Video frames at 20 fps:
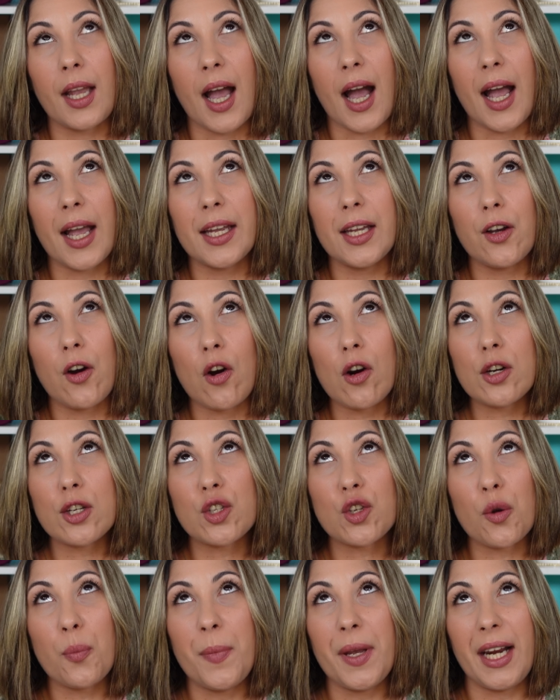I
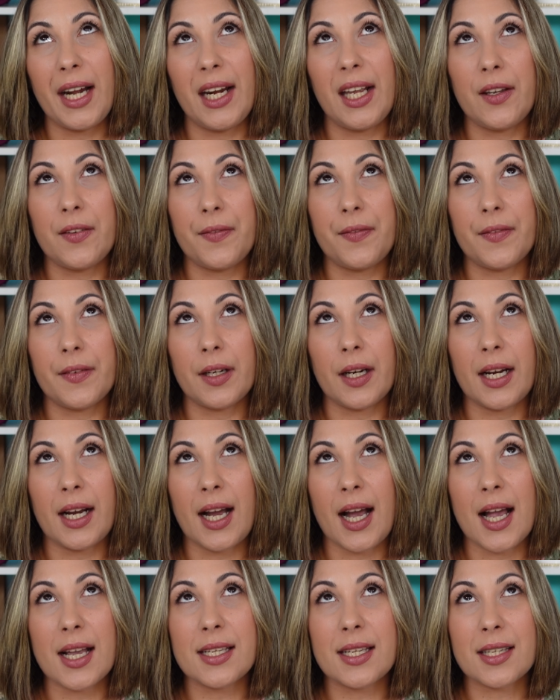also believe
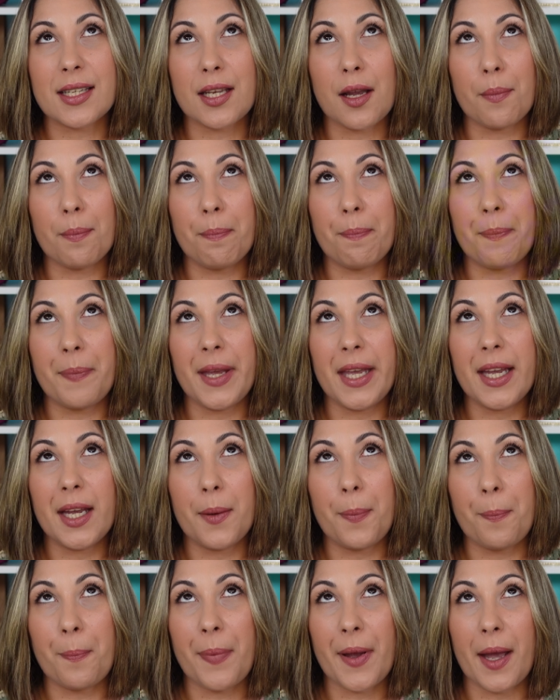has some
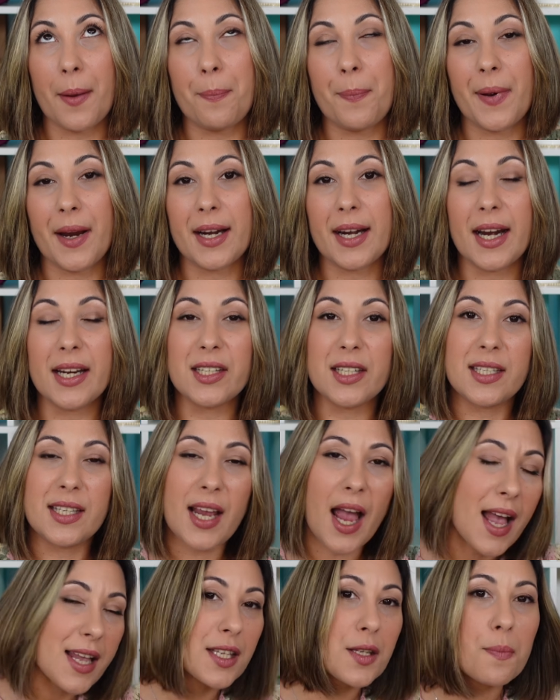pink pepper and
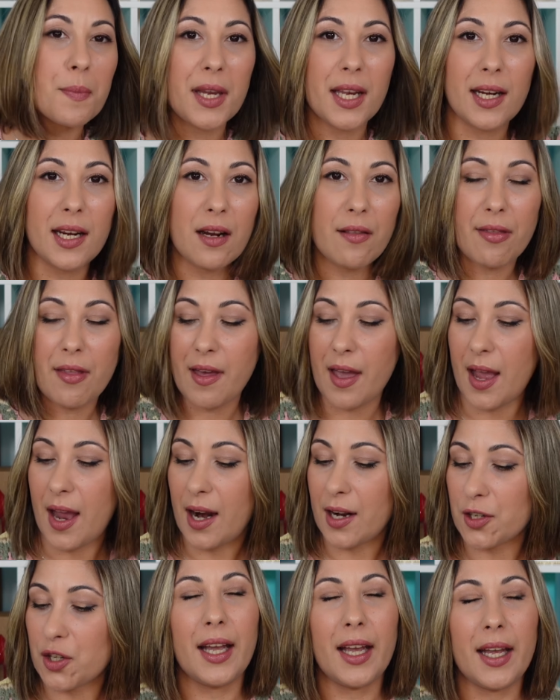jasmine in
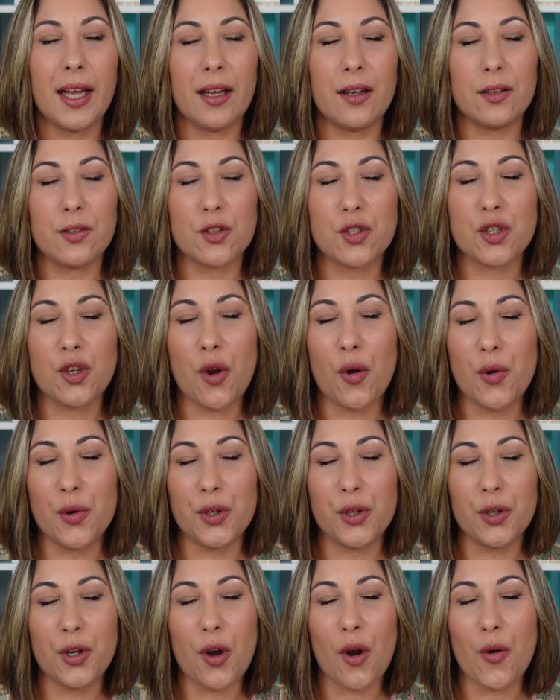there. So,
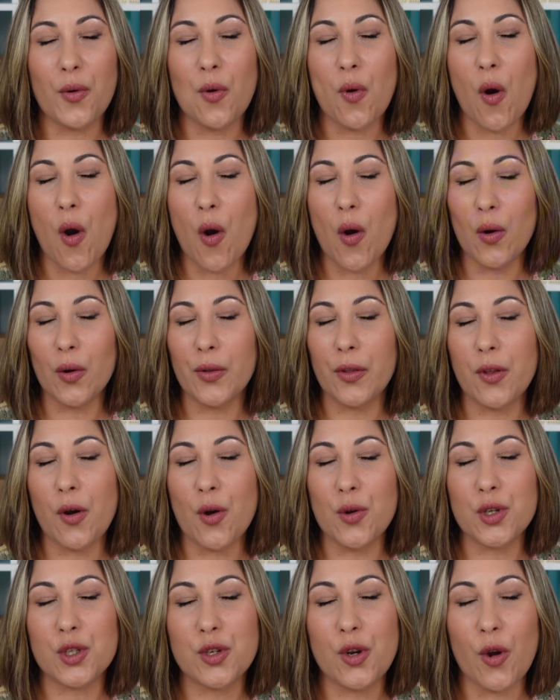you know, all
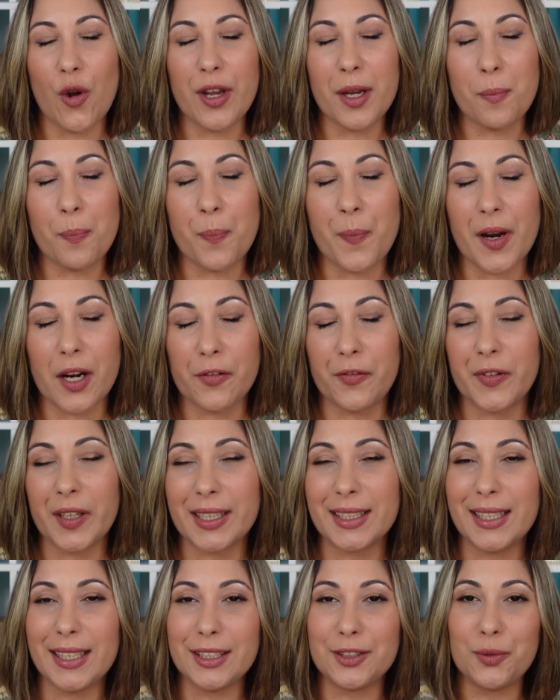those going
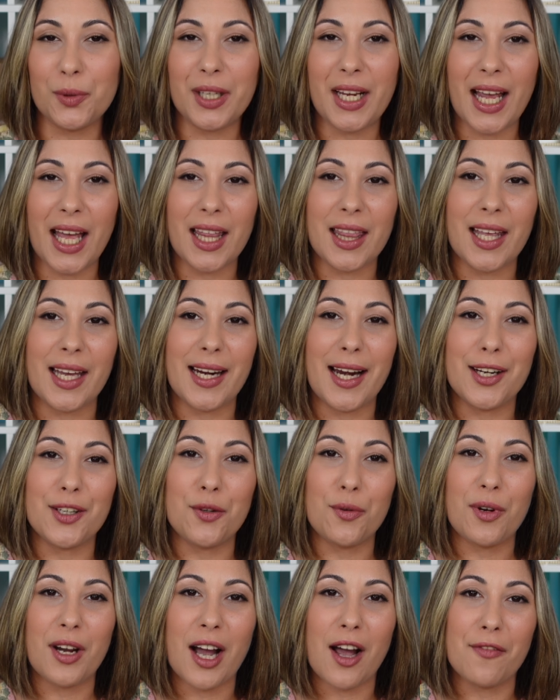perfectly together and
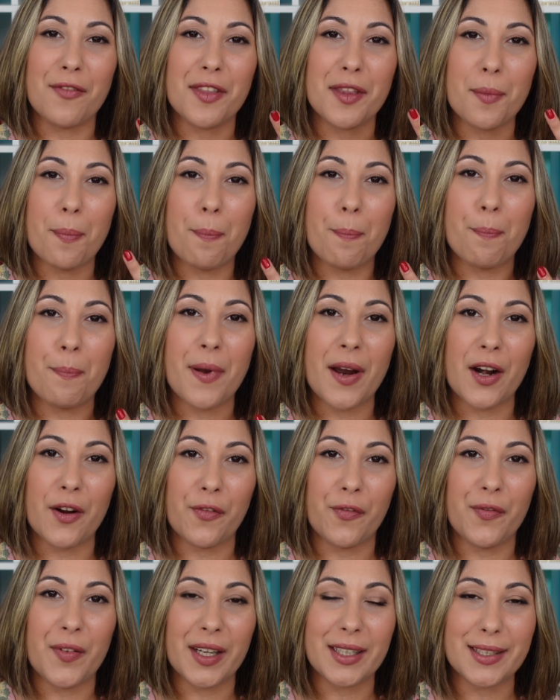you have the
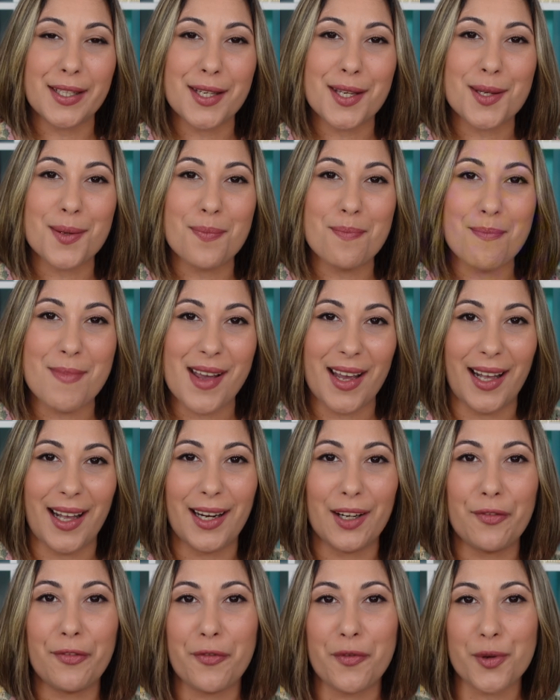perfect
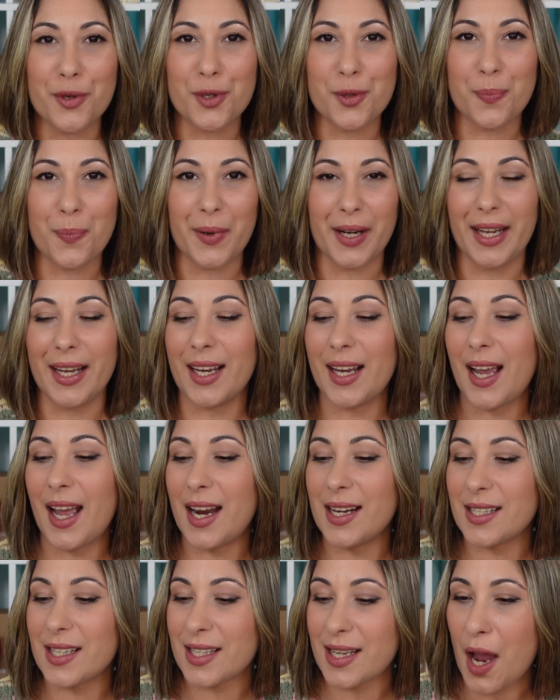smell for spring
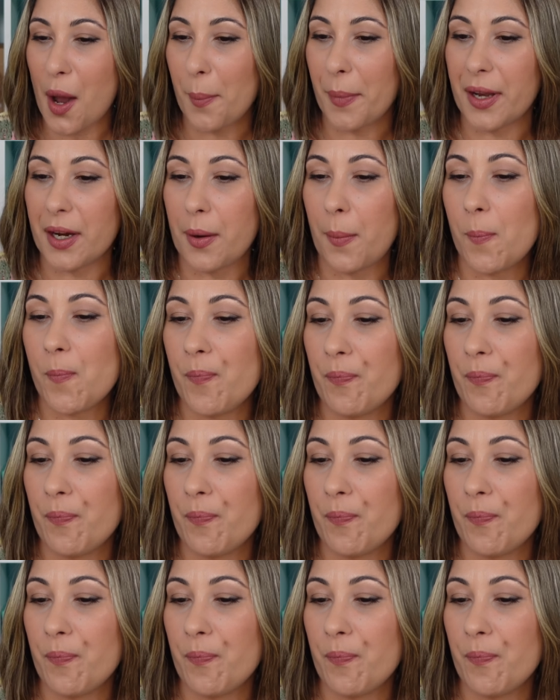and summer.